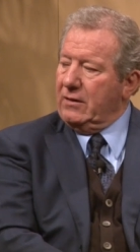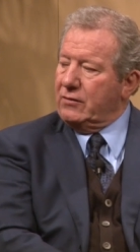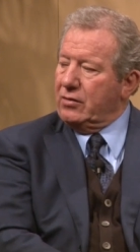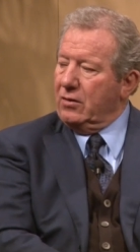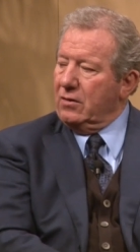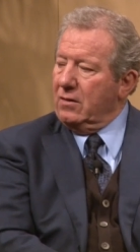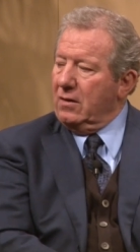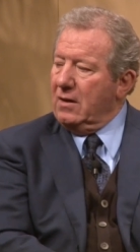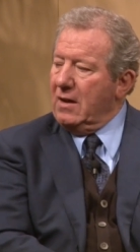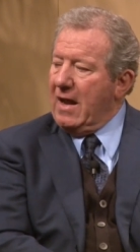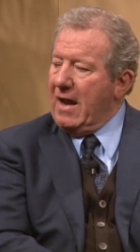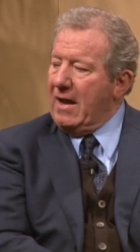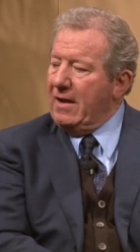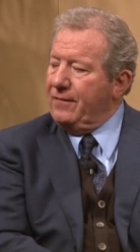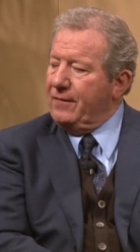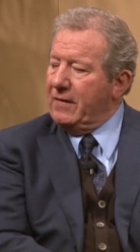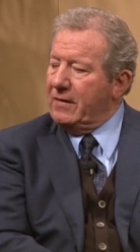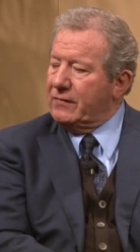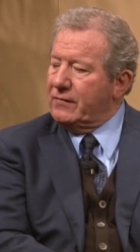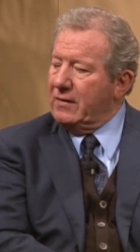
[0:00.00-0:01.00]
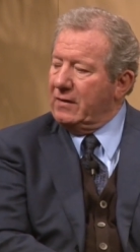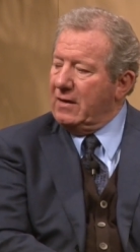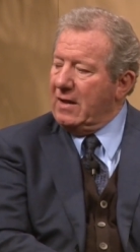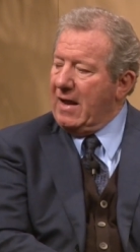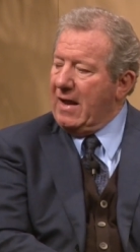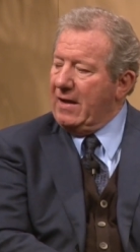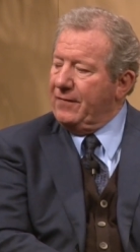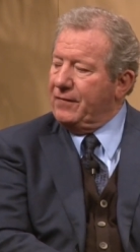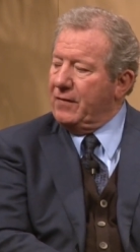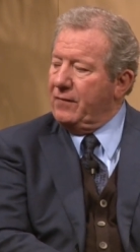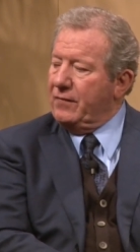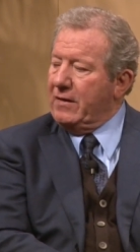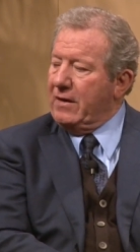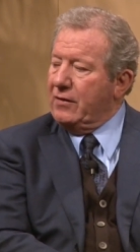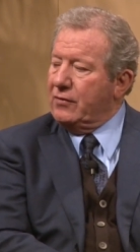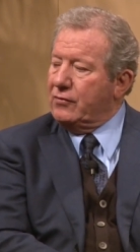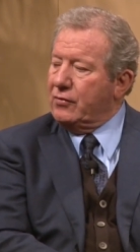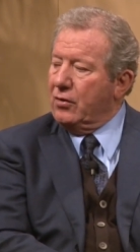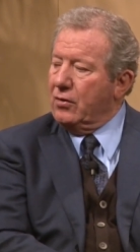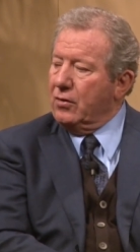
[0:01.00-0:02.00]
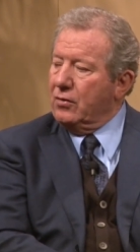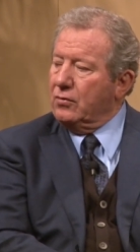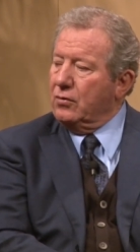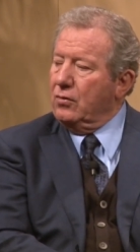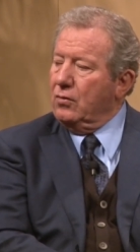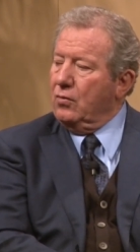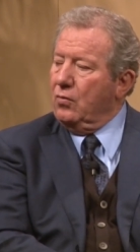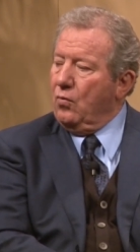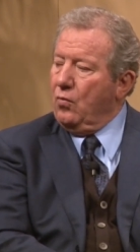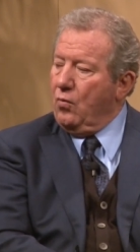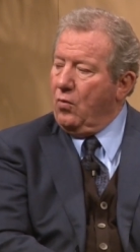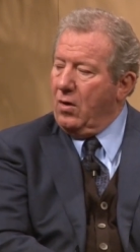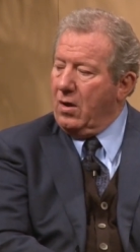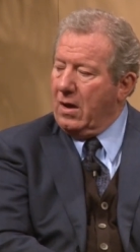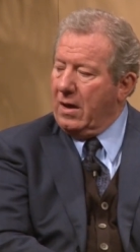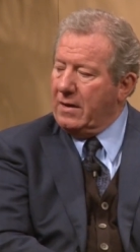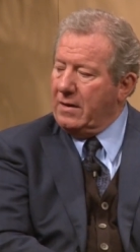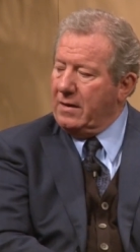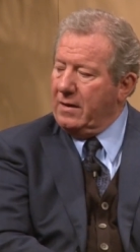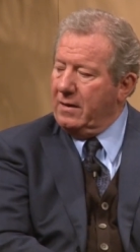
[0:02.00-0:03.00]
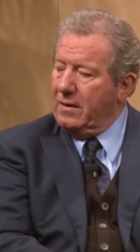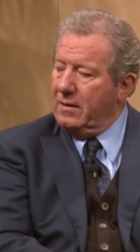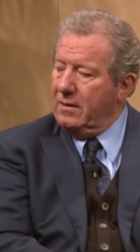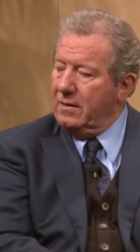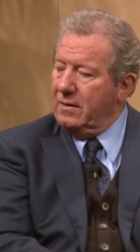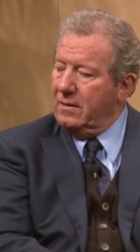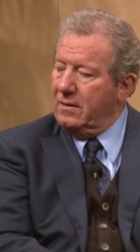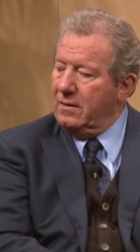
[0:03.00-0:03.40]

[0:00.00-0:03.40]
Eternal life is the life of the eternal one